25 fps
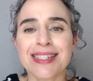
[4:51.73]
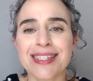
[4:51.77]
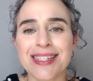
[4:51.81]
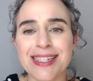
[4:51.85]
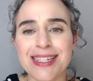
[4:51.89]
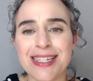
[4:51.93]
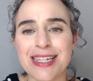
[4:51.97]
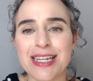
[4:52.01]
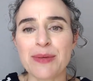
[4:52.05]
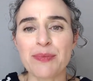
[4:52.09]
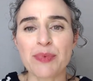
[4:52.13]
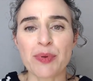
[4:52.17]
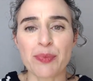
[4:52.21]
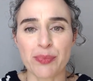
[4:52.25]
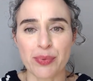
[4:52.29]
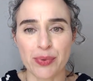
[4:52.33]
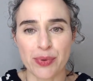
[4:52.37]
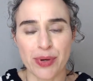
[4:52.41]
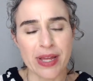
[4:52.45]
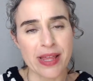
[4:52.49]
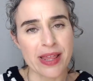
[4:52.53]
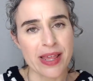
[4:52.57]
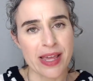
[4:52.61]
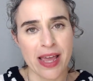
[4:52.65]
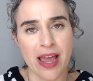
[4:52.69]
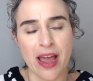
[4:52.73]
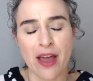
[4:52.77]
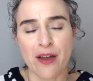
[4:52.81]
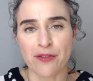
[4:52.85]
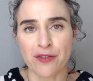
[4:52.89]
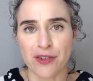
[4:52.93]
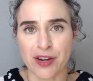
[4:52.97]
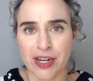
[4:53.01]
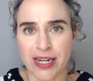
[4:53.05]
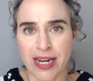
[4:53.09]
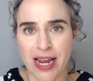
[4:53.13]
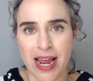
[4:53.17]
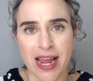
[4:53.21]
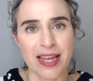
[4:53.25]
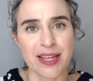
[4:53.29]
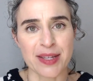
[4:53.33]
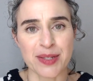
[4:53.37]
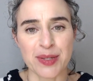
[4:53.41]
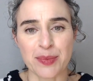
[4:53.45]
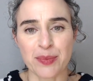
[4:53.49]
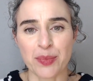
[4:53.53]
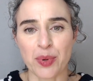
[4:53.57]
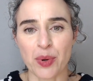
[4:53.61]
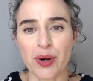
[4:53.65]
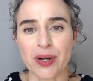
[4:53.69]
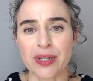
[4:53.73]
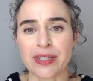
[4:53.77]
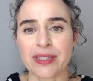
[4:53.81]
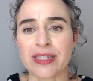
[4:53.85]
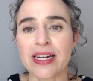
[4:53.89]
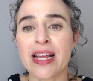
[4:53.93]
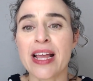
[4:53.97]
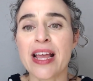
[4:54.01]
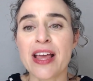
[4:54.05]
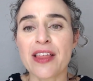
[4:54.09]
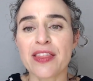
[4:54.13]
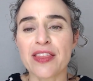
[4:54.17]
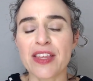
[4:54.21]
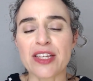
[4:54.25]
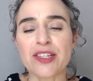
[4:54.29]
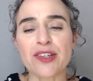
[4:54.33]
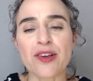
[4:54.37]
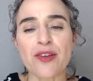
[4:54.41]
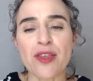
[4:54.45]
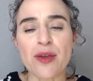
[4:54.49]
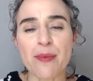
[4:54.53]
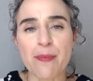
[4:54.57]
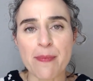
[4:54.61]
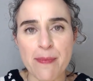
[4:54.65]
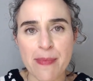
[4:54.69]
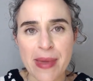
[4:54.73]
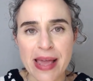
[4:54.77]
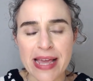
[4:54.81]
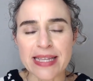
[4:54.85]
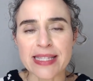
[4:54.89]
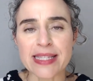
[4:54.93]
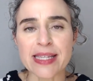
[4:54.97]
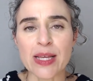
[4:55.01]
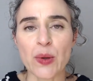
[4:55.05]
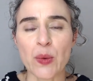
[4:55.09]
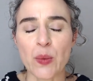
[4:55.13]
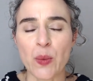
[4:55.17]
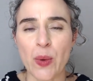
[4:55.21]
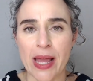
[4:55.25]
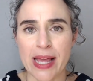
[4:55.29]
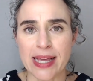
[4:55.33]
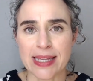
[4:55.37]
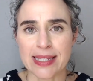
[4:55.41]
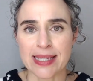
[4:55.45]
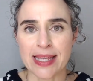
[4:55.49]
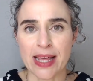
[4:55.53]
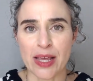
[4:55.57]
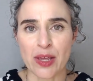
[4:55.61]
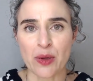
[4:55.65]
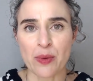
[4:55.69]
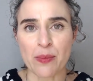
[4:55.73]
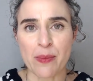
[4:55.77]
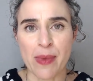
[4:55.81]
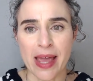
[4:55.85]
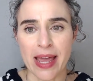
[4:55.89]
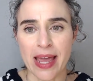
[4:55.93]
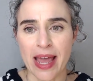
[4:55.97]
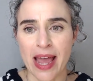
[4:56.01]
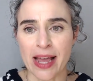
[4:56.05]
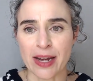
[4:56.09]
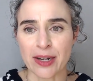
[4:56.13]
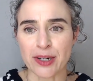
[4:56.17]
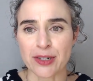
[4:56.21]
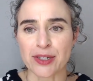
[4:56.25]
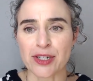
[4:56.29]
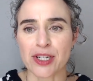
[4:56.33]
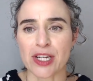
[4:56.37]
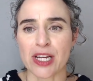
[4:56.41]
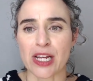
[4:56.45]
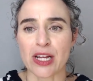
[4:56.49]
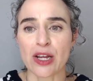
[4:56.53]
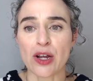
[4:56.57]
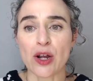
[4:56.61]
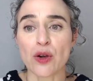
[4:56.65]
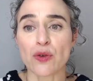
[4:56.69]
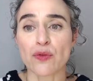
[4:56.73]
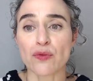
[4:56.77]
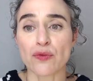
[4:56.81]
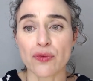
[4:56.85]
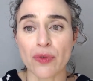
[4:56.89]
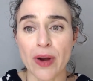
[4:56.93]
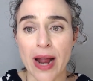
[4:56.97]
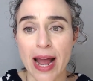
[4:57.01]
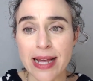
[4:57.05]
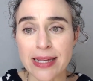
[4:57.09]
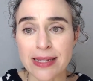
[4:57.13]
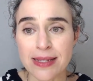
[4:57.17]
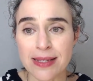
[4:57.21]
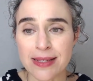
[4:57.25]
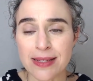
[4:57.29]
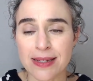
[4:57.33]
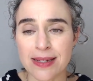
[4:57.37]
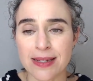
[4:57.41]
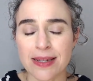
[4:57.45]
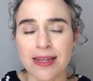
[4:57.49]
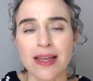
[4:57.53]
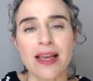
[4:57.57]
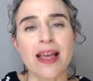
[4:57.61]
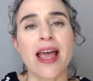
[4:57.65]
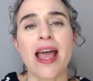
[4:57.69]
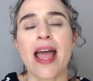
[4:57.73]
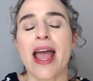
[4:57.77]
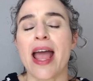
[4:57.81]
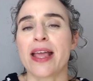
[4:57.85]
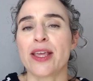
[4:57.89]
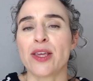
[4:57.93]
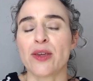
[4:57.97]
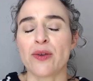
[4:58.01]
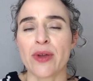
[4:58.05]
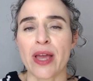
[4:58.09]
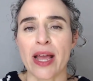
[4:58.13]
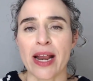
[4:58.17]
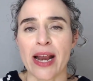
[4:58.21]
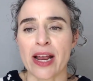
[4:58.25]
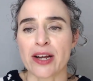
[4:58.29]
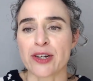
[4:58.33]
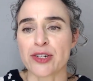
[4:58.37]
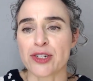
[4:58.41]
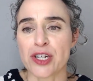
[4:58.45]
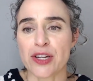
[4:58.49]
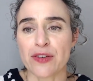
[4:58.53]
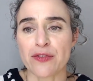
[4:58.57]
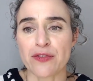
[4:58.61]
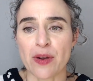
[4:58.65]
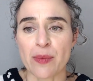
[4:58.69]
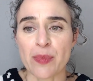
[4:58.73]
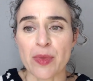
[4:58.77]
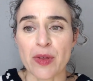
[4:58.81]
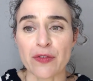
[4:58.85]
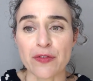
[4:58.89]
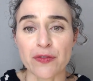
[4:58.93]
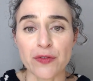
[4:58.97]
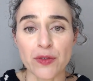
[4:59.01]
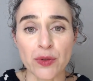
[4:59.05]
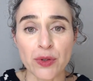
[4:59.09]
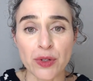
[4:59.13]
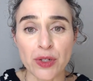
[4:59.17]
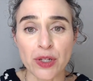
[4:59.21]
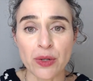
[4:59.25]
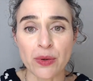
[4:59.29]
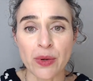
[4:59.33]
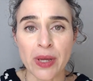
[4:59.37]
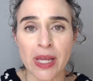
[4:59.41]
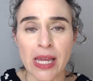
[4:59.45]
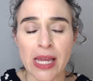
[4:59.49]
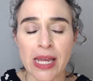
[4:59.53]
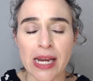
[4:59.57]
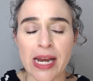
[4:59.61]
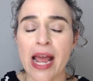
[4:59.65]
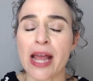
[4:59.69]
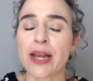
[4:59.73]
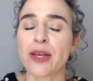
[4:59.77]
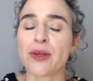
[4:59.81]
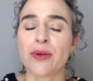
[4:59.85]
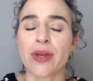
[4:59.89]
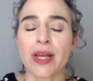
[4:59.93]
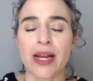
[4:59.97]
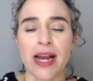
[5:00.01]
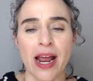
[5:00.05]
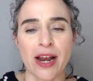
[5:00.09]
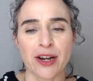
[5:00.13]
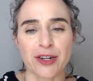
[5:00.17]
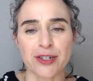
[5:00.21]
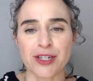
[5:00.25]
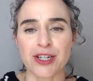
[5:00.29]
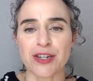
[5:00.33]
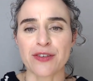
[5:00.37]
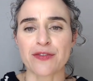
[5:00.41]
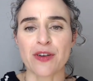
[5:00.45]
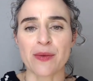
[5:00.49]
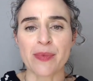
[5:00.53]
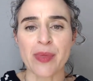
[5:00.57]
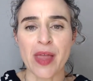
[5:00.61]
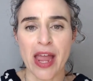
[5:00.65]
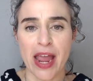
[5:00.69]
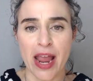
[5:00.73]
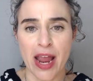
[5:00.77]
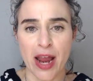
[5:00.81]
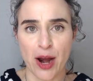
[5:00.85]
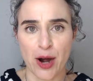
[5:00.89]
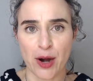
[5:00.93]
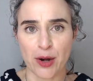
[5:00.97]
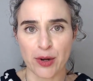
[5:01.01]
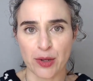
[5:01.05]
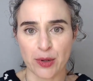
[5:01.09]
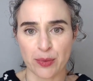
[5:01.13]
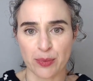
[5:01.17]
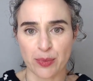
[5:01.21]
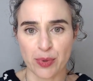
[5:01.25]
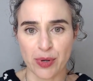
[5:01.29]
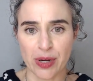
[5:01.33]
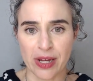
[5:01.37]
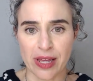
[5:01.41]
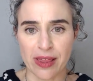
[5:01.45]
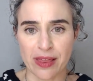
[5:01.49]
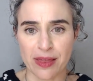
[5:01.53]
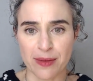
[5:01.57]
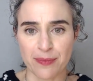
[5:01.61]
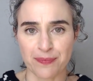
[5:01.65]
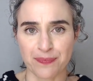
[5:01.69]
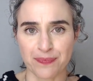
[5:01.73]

Deep breathing every day is important. These are the basic ways that you make energy rest. You get energy from the food you eat, and you get energy from the air you breathe.